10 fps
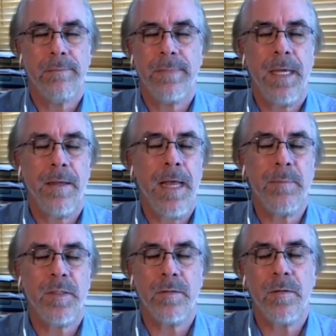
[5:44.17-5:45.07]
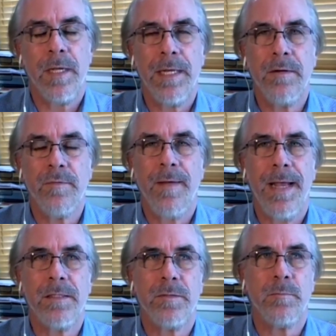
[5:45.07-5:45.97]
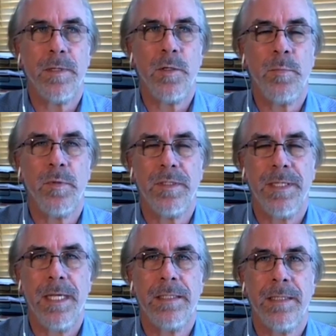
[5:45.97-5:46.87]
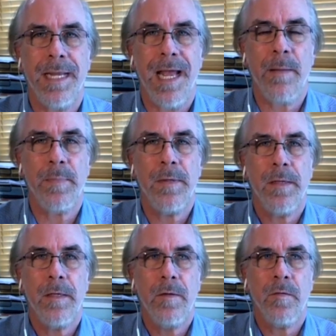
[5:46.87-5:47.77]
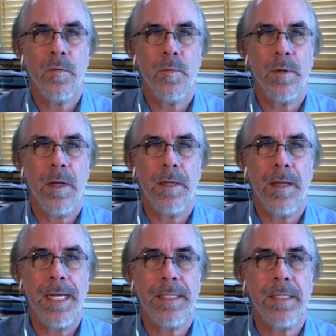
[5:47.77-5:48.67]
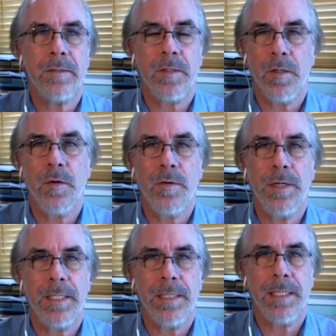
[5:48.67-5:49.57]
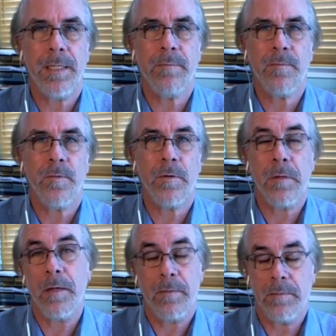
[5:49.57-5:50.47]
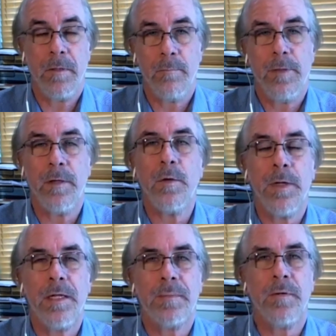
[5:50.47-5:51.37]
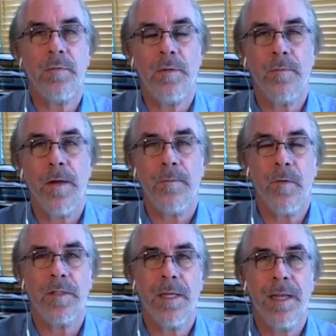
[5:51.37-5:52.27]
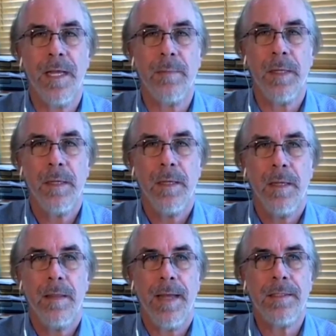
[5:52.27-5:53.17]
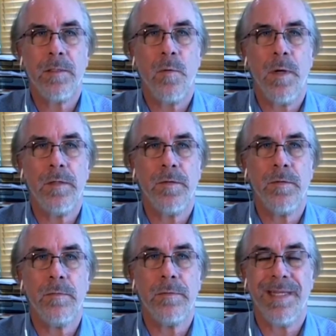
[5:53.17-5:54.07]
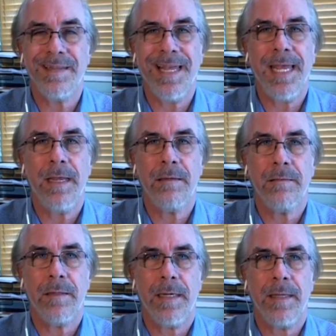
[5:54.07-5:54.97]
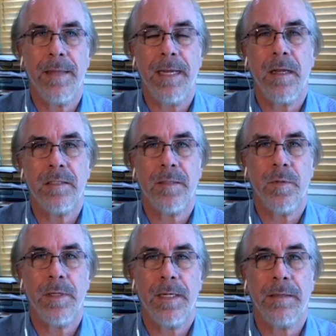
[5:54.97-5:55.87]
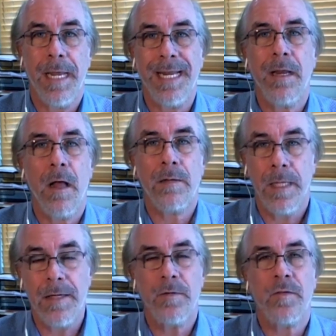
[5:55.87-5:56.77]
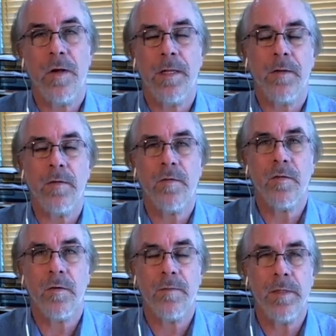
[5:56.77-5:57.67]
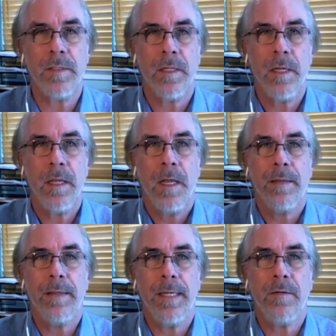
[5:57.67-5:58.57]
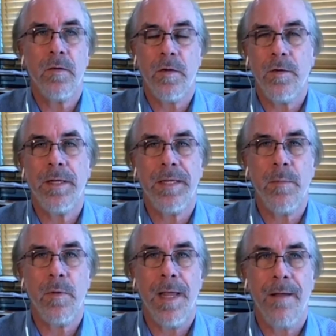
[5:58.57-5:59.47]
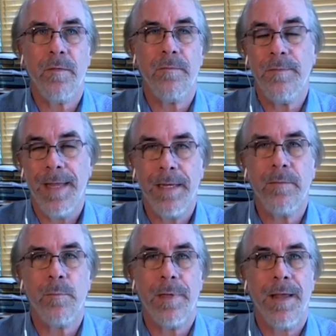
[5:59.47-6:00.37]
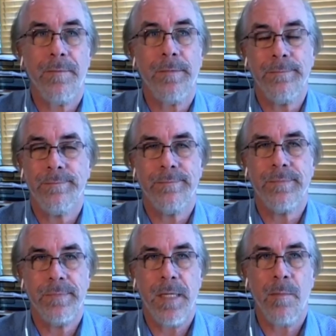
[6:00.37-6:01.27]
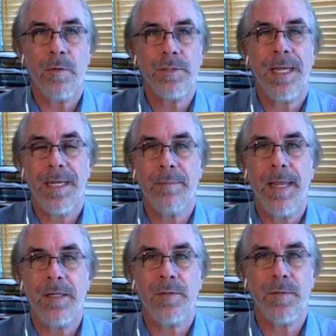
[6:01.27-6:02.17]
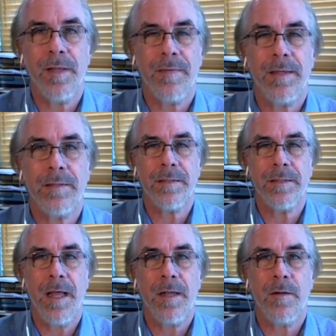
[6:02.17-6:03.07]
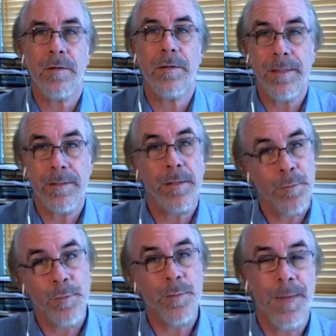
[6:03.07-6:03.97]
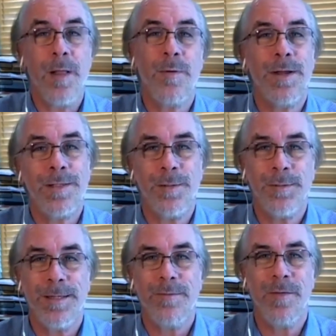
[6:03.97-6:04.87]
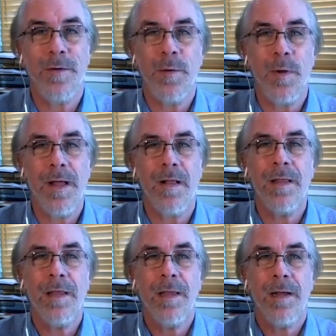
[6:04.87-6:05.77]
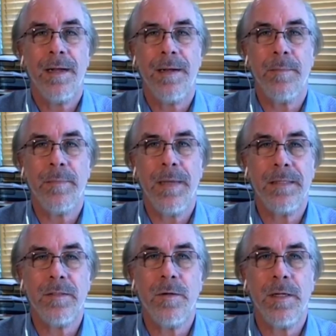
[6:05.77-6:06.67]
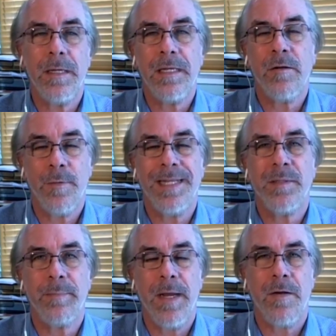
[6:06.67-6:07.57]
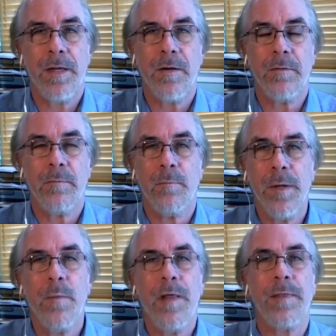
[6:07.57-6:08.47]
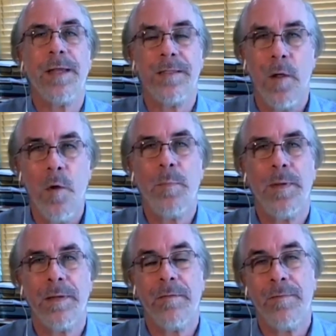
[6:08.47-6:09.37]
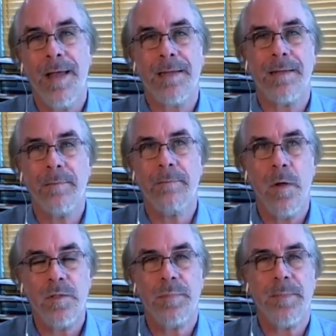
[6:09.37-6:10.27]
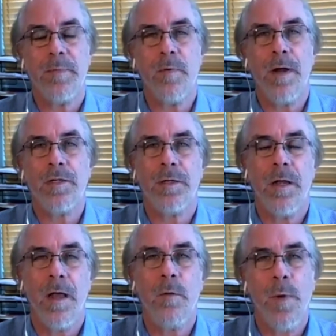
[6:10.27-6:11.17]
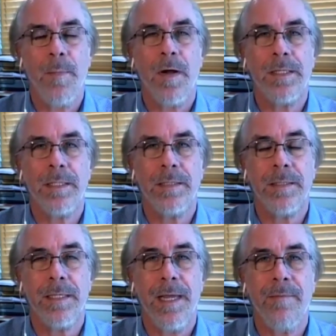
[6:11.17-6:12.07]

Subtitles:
Yeah, absolutely. And in fact, when you present an app to an IT security team with a new customer for the very first time, that's going to delay that customer getting on and starting to use the service. The security team will have to vet it, will have to double check and make sure that this not going to introduce malware, as you said very well. And so it creates a barrier. We want things open. And in fact, most people who are actually on a WebRTC